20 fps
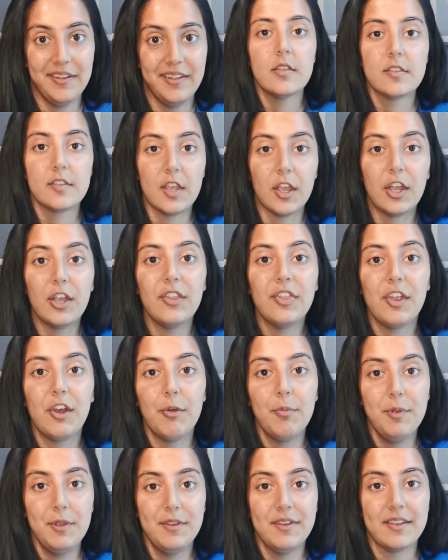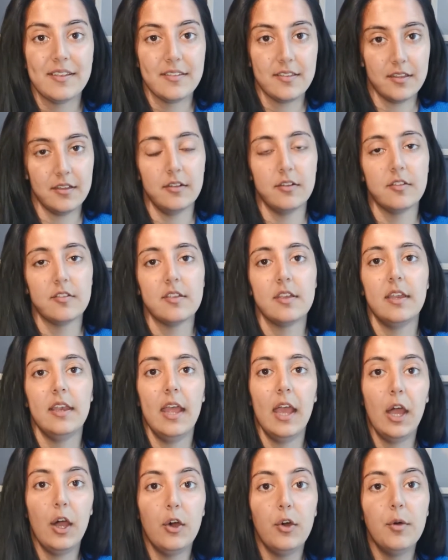Psychotherapeutic skills can
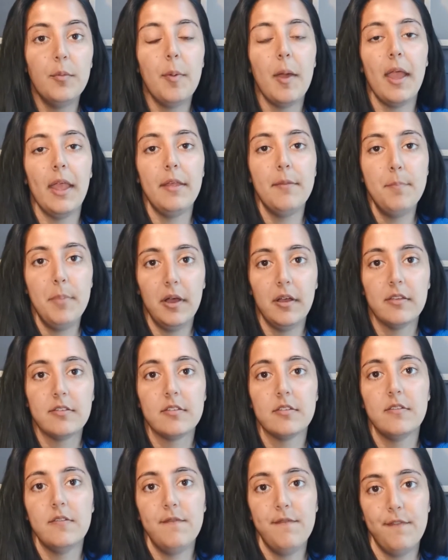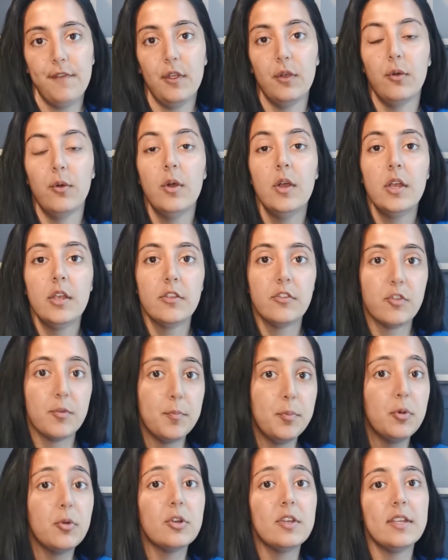help a person feel
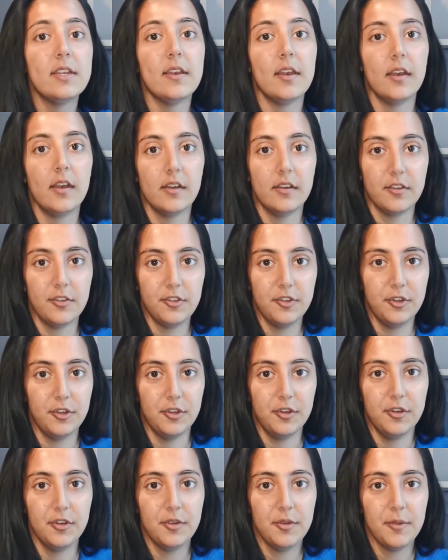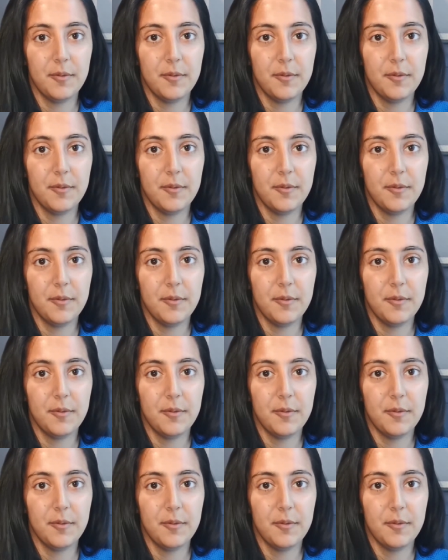supported and understood.